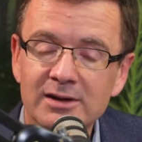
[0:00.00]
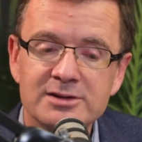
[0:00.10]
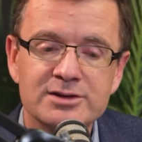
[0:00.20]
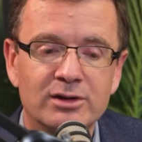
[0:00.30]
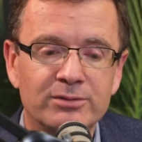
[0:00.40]

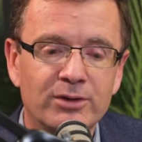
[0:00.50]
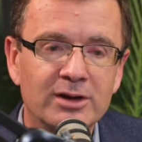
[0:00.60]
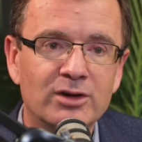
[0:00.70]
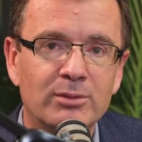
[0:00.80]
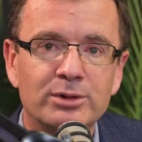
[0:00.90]
So for
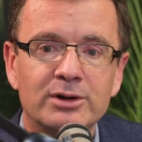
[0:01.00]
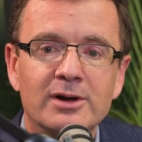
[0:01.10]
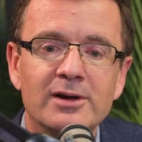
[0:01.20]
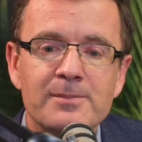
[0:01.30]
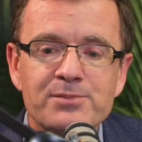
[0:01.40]
example,
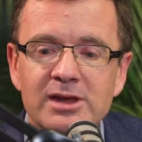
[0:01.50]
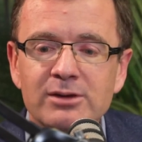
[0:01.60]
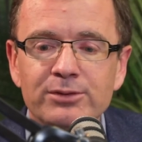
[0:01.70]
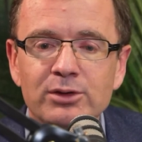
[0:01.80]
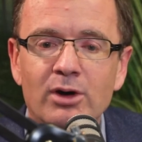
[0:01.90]

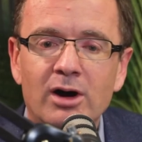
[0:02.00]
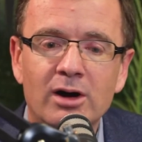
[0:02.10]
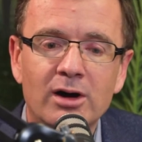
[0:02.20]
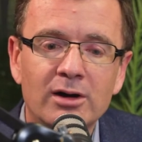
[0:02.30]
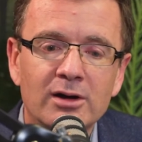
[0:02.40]
if you
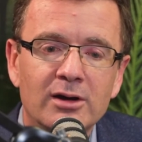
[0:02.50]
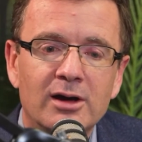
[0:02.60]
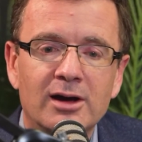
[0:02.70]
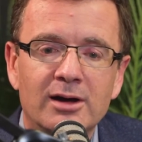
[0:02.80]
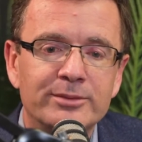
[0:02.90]
are
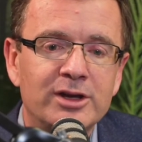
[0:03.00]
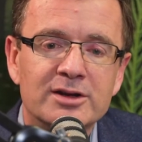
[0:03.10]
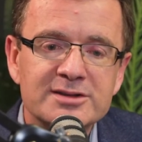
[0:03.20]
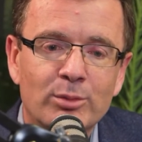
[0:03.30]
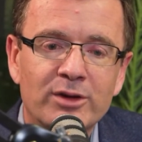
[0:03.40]

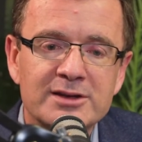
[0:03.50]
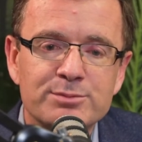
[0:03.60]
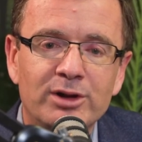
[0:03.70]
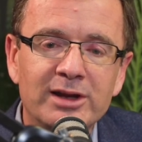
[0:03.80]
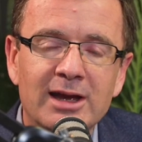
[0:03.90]
someone that's
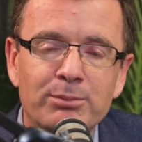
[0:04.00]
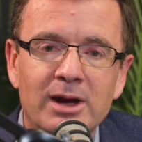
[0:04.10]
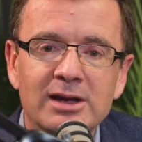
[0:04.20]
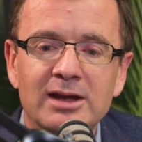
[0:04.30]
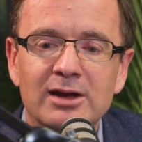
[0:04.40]
building up
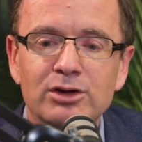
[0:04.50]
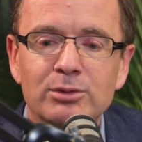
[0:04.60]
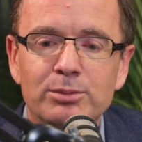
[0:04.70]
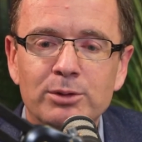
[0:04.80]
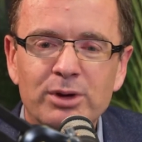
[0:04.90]
money and
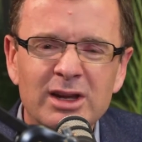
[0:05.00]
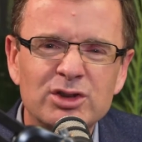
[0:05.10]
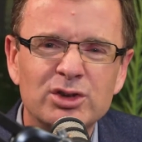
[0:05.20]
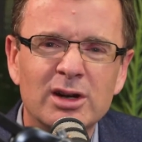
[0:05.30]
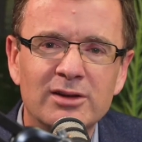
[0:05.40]
you're pretty
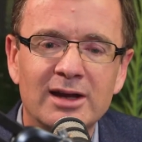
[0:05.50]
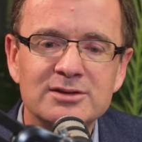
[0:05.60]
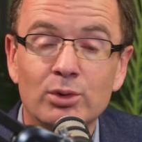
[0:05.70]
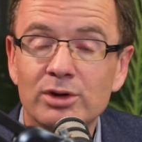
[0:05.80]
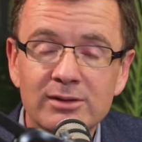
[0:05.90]
sure that,
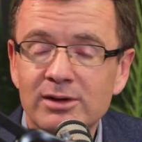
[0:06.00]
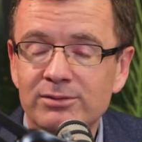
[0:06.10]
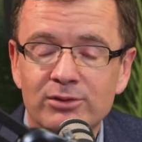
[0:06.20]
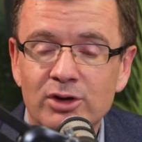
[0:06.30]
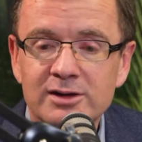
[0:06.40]
or even if
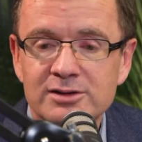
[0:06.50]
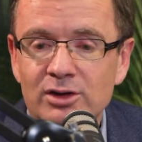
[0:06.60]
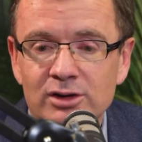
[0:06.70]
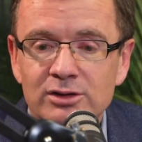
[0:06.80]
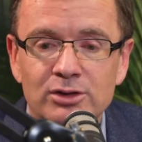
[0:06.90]
you've got,
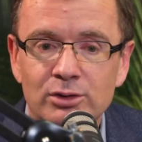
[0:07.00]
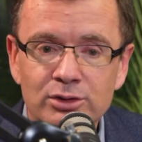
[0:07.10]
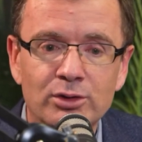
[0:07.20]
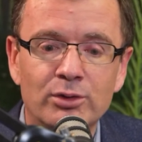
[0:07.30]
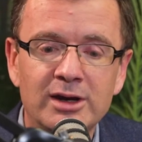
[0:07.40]

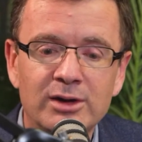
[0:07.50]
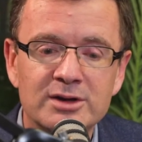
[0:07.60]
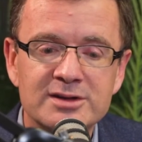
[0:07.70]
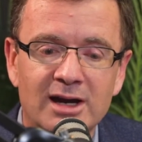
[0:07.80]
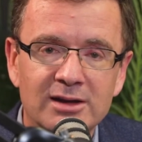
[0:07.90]
you're already
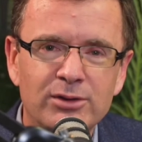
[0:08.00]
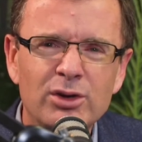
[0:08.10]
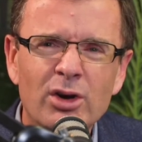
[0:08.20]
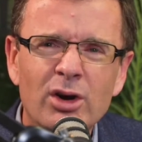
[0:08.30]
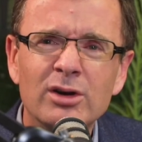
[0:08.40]
retired, if you
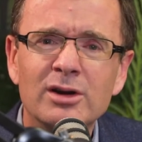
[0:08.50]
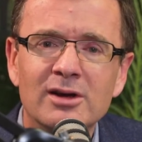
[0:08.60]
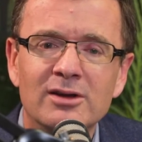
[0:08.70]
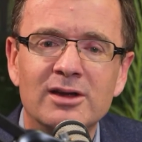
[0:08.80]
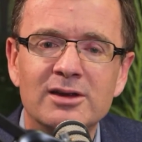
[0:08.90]
know
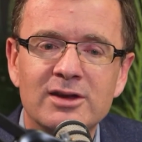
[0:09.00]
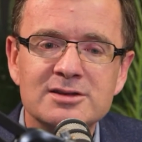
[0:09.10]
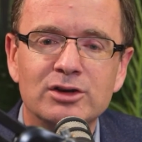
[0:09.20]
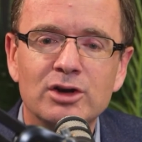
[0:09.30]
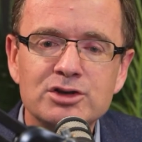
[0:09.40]
that there's
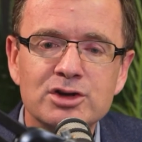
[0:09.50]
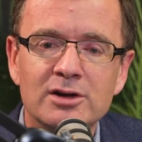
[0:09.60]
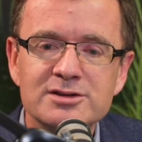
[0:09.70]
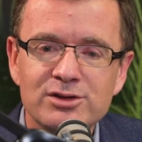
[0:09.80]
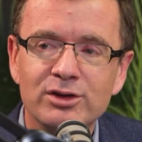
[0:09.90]
a good
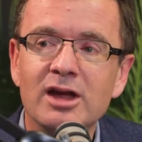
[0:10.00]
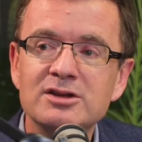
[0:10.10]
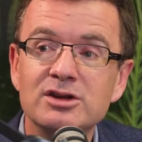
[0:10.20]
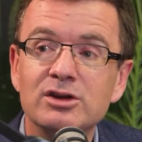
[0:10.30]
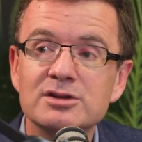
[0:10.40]
chance you're going
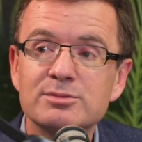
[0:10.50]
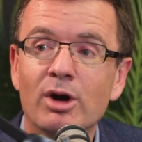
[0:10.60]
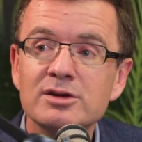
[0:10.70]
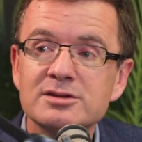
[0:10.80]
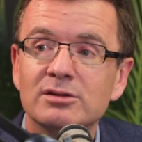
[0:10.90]
to use
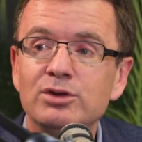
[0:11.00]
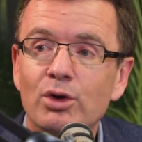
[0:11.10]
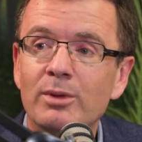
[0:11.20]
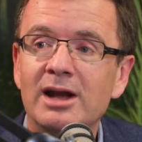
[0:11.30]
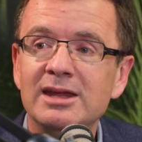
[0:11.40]
most of
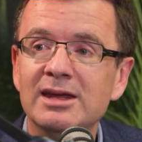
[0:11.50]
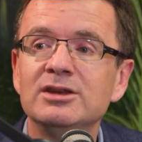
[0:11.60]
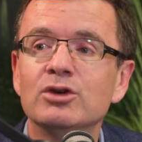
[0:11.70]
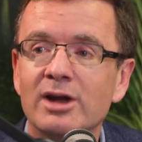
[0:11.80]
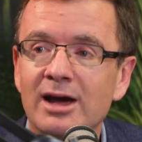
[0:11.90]
your money
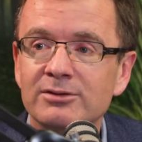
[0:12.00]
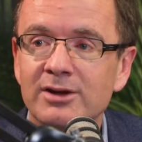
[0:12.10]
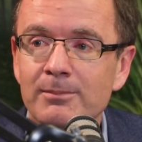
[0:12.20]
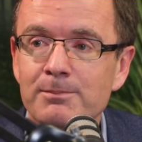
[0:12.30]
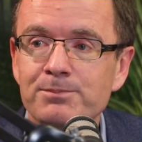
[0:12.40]
in your
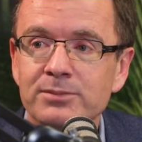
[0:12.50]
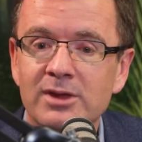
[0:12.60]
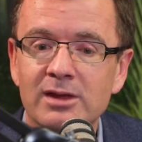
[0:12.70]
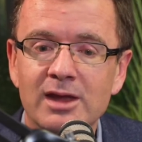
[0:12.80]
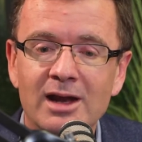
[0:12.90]
lifetime,
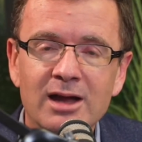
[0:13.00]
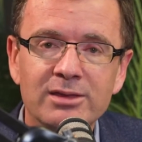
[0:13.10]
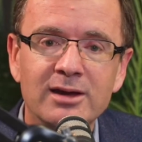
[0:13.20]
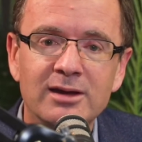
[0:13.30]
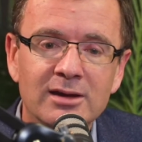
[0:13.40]
then I
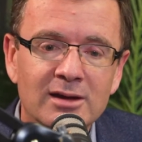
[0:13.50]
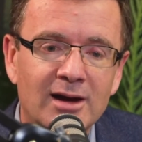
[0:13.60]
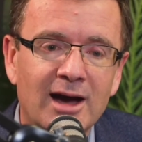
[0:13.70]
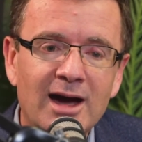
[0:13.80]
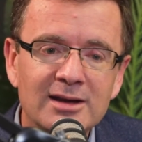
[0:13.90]
think
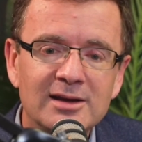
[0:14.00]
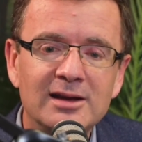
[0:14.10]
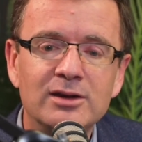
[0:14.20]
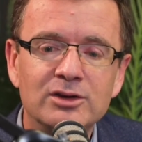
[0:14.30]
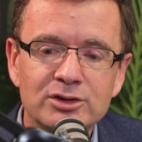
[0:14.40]
ideally
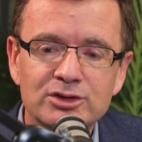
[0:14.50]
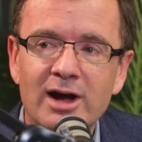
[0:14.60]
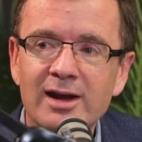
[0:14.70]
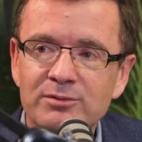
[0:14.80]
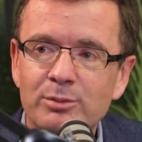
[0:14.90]
you should
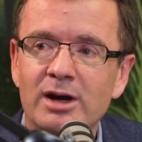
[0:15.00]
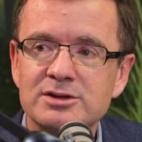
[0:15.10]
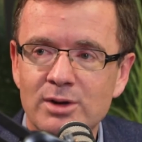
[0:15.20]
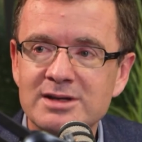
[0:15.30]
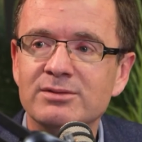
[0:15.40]
try and have about
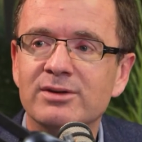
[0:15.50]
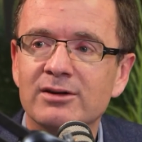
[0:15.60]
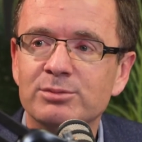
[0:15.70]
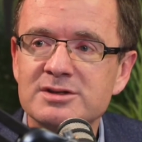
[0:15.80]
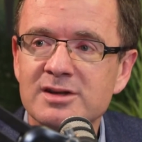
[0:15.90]

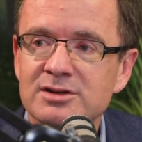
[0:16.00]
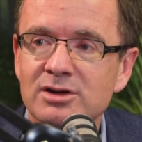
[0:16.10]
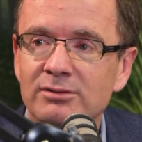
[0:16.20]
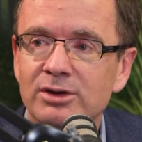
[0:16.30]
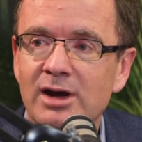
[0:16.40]
25%
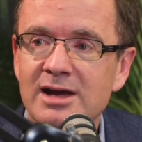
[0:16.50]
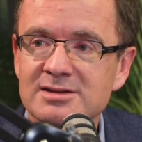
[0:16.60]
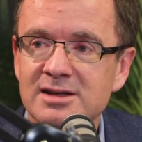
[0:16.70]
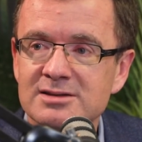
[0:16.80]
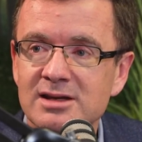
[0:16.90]
of your
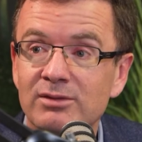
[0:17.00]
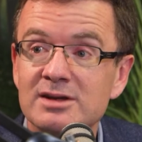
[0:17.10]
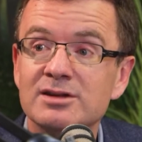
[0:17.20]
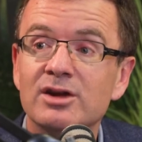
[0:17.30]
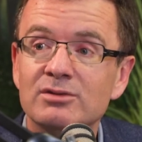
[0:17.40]
assets
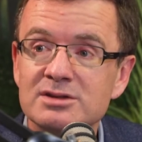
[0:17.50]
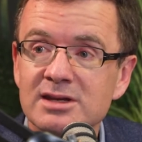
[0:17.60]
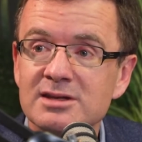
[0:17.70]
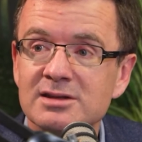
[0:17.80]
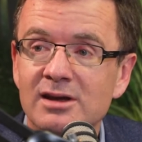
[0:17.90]
invested
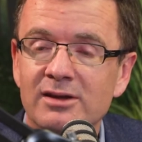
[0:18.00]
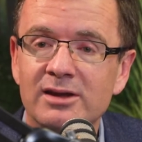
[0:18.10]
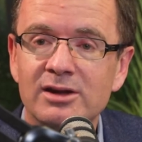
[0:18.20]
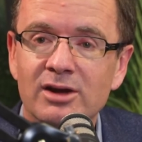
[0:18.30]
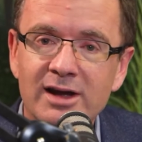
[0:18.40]
overseas.
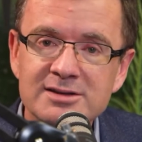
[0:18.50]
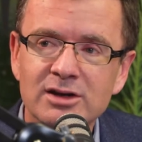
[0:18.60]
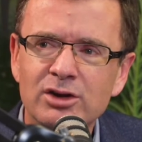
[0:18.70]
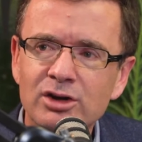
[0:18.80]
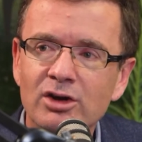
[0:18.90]
You know, that's a
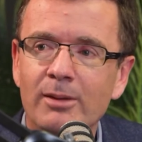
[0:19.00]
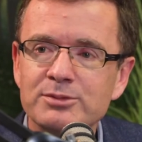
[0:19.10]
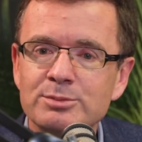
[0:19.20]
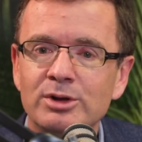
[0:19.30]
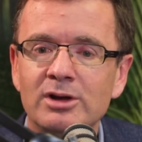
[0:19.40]
good
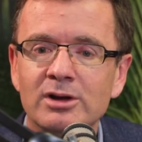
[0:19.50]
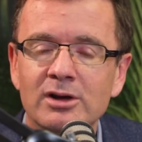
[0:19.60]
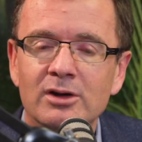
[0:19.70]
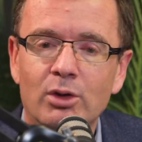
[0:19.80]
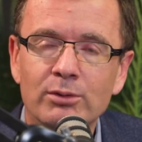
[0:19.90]
optimal
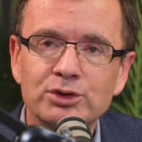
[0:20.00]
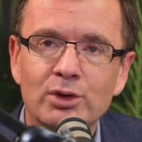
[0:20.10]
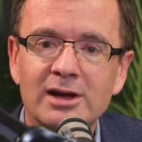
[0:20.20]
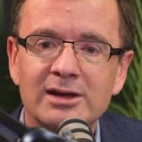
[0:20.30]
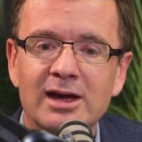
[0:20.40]
offshore
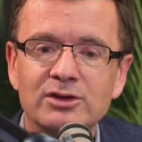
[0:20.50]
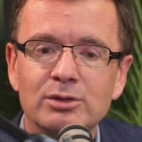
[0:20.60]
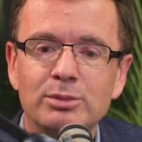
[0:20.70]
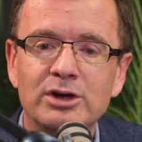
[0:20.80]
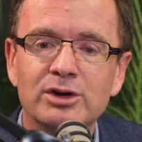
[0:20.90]

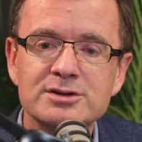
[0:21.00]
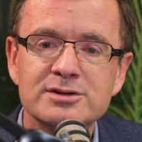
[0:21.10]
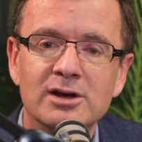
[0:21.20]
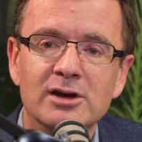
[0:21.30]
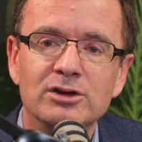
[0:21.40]
allocation because
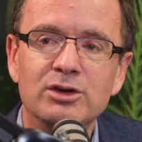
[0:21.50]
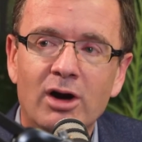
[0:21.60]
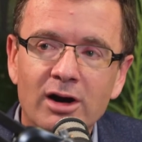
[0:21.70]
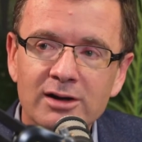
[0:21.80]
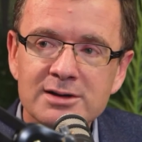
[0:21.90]
you
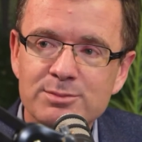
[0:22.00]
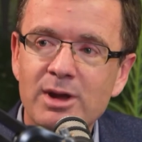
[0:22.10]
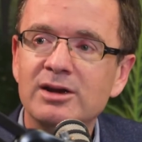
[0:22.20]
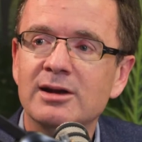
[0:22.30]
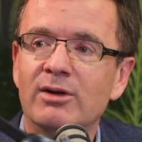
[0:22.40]
are going to
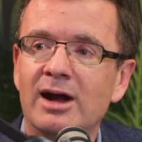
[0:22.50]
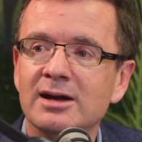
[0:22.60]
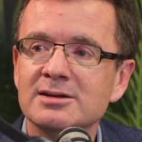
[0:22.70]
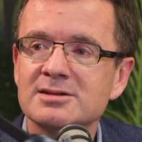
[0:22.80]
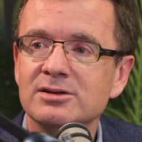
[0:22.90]
spend in
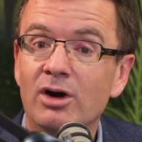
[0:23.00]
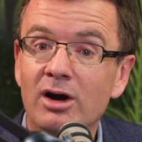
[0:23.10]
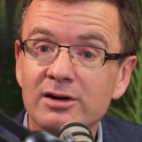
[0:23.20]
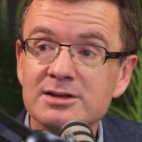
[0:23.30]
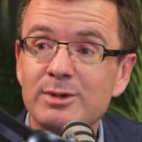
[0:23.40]
rands, you are
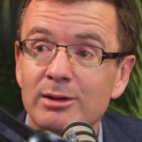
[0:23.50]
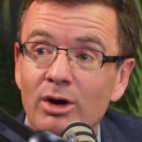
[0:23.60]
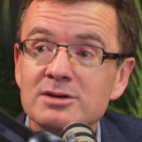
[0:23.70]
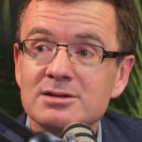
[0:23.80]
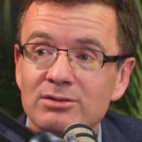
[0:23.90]
going to spend
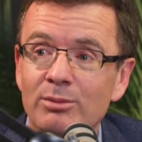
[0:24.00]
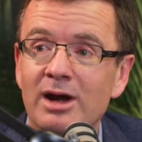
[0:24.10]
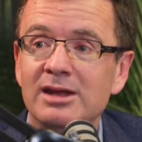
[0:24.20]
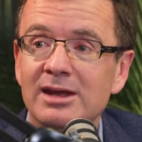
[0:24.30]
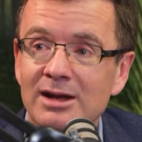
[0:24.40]
most of your
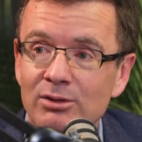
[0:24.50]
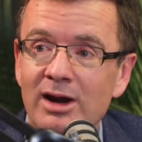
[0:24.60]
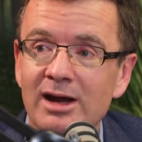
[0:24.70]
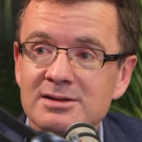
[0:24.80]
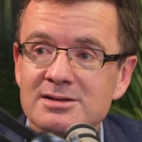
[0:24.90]
money in
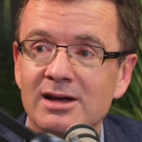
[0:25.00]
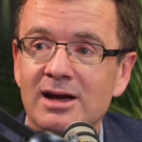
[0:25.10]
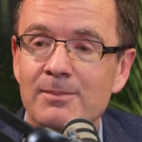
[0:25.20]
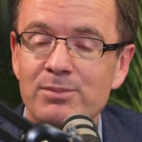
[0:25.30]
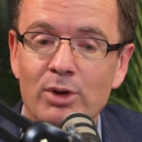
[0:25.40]
rands,
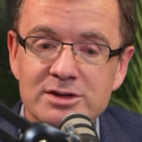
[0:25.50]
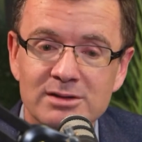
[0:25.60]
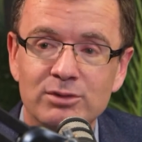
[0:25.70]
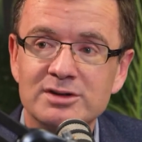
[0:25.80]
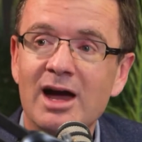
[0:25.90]
most
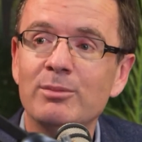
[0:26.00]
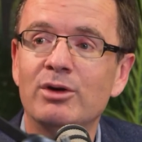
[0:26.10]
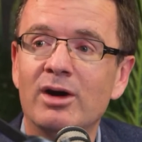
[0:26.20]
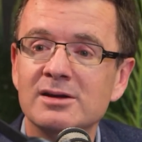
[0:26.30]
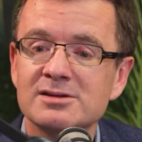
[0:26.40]
of your time in
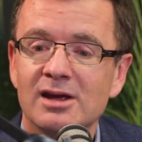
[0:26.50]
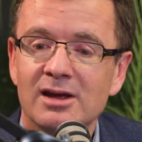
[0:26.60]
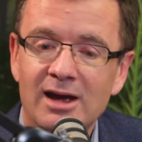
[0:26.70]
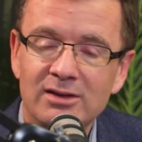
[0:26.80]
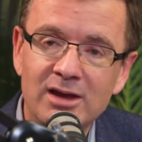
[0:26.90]
rands,
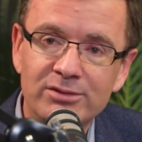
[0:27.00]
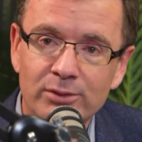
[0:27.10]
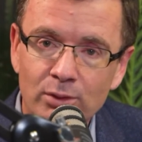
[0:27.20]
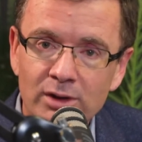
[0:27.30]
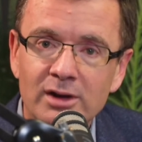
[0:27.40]
and
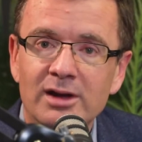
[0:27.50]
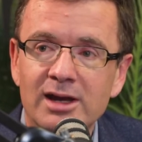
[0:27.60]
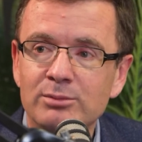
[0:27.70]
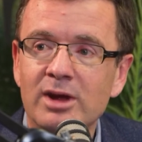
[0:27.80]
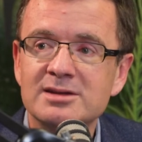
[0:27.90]
therefore
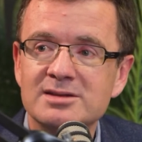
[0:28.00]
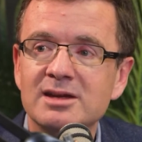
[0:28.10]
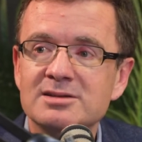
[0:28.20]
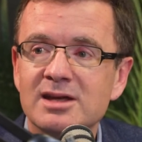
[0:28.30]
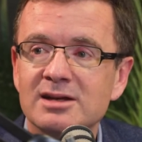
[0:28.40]
it makes
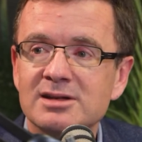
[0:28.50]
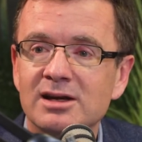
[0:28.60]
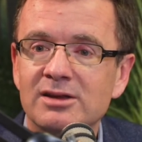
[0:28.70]
sense that